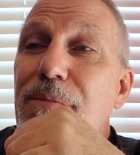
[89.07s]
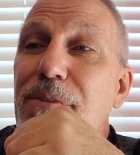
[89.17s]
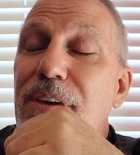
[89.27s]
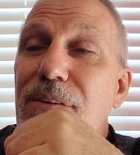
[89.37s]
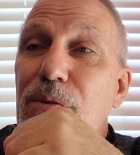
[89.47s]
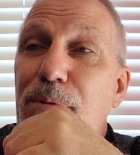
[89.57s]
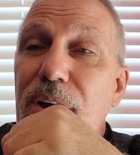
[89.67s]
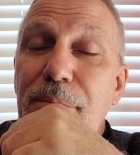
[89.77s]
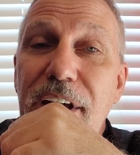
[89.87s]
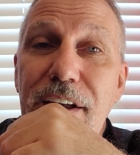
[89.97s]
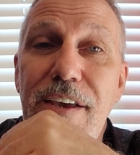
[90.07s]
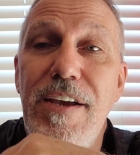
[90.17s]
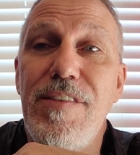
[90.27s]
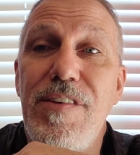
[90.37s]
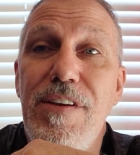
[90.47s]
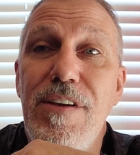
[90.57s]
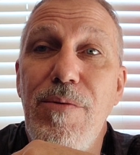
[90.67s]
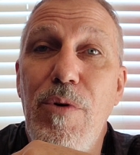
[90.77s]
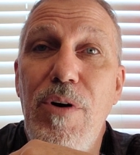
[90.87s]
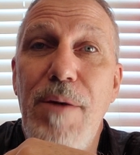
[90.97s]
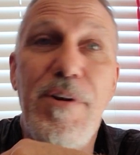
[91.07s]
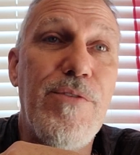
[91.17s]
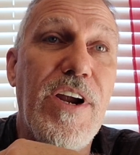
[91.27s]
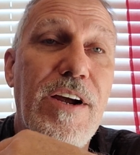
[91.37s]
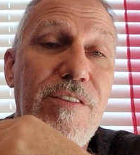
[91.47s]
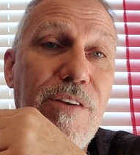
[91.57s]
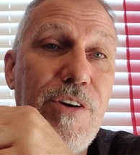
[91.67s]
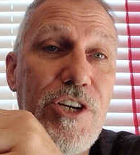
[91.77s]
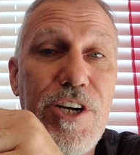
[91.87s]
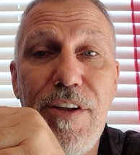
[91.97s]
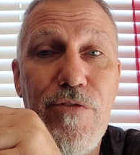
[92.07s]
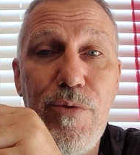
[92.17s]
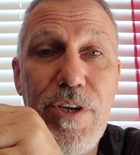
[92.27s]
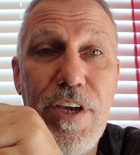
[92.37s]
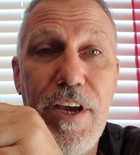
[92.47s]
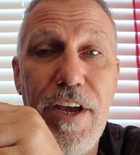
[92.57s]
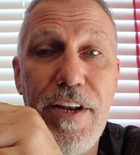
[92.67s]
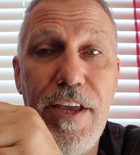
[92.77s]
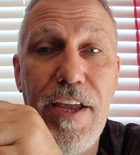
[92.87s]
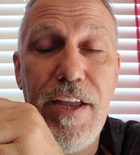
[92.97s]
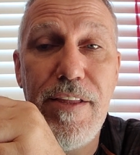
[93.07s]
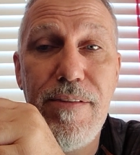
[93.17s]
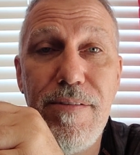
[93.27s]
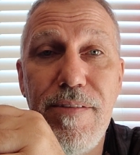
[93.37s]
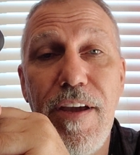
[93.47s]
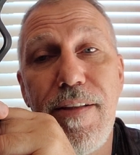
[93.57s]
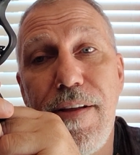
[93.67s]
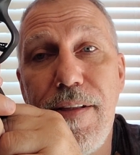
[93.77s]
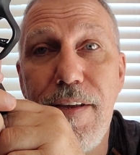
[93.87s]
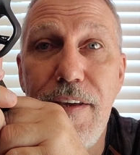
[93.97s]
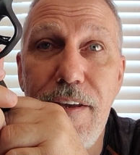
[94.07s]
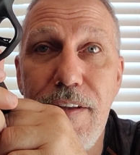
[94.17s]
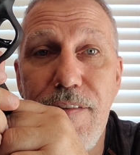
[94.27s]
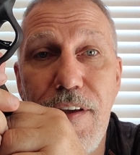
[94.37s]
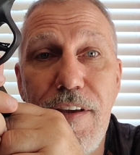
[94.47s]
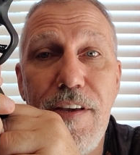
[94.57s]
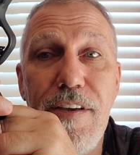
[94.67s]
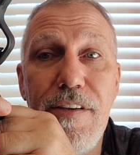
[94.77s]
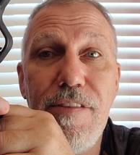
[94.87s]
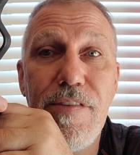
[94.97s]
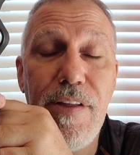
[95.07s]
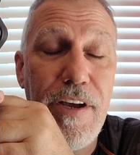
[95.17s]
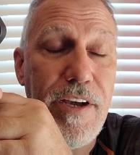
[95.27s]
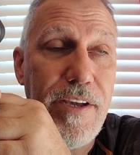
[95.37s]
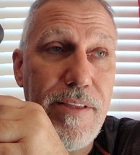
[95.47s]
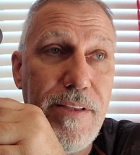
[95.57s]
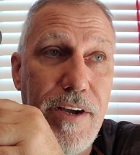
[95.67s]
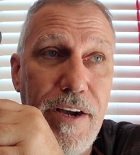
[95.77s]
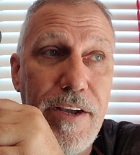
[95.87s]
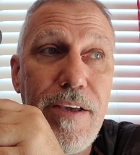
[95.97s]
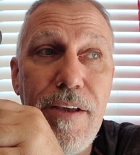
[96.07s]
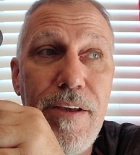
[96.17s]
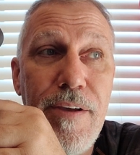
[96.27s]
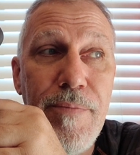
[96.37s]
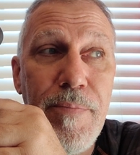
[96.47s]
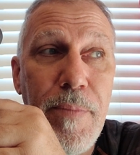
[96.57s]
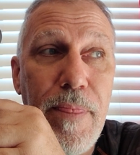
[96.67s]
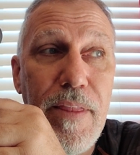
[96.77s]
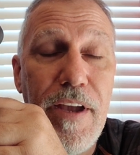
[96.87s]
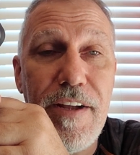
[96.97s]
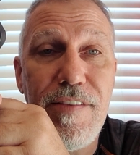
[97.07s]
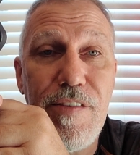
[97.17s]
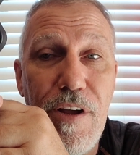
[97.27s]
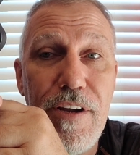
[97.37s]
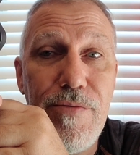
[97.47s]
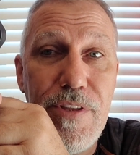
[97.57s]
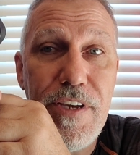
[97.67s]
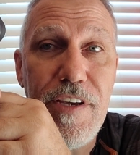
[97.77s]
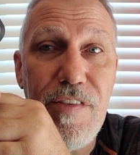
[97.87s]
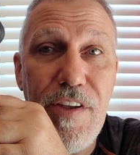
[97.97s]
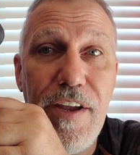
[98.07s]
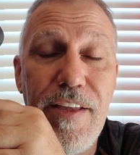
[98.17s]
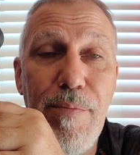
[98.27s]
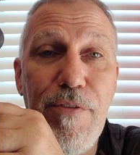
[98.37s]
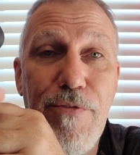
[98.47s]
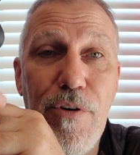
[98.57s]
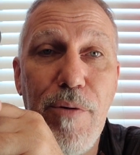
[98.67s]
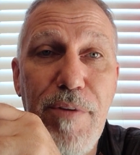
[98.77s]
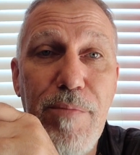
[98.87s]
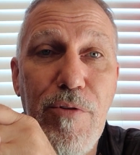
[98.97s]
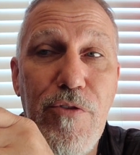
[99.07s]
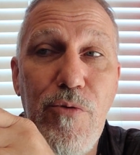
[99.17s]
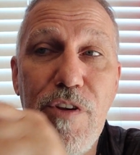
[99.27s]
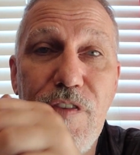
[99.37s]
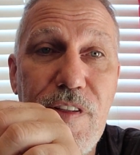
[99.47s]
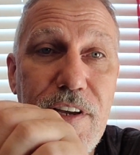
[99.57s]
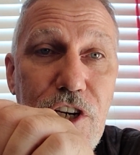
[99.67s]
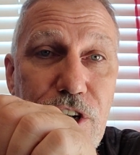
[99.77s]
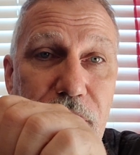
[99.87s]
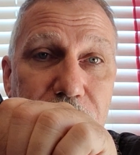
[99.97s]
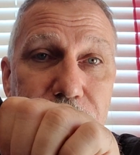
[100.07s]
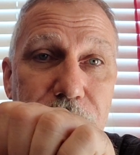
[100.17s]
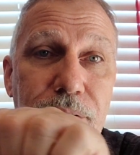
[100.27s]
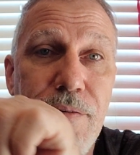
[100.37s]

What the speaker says: They replied back asking, well, how many rounds have I shot through it yet? And technically it's a slide lock, not slide release, and they prefer people do the slingshot